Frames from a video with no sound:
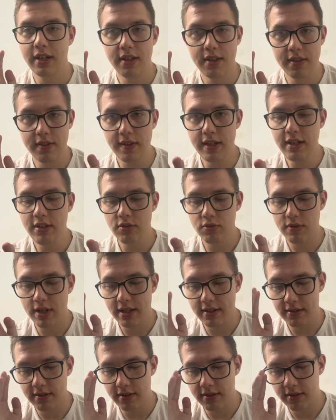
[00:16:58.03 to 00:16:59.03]
These
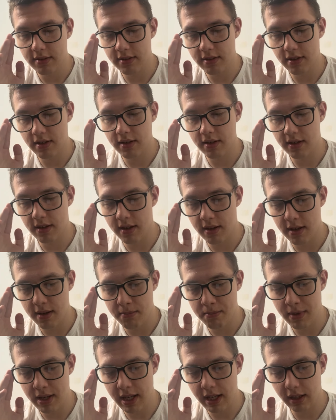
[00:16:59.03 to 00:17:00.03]
races
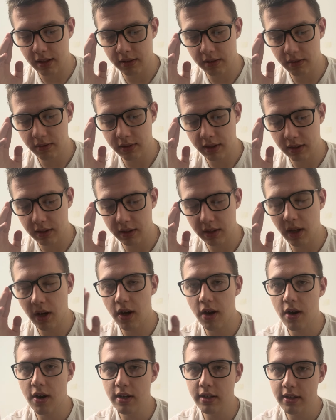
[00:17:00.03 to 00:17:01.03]
include the
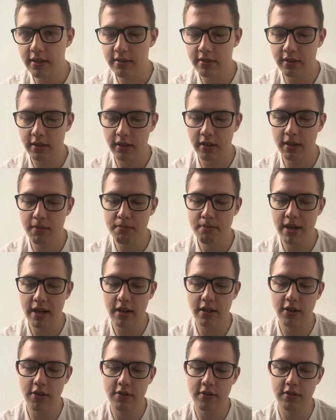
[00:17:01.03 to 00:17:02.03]
hardest
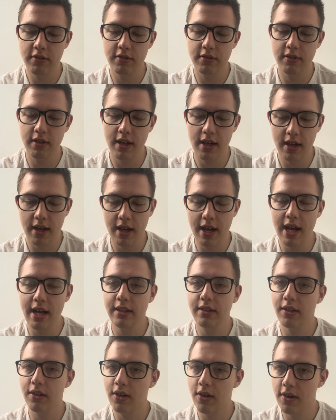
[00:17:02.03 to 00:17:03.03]
competitors and
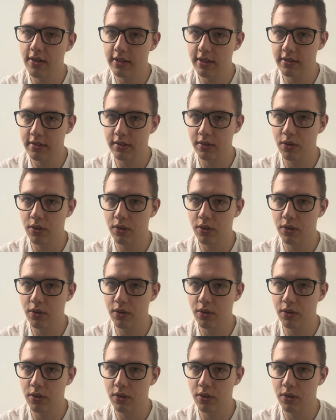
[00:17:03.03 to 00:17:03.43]
the hardest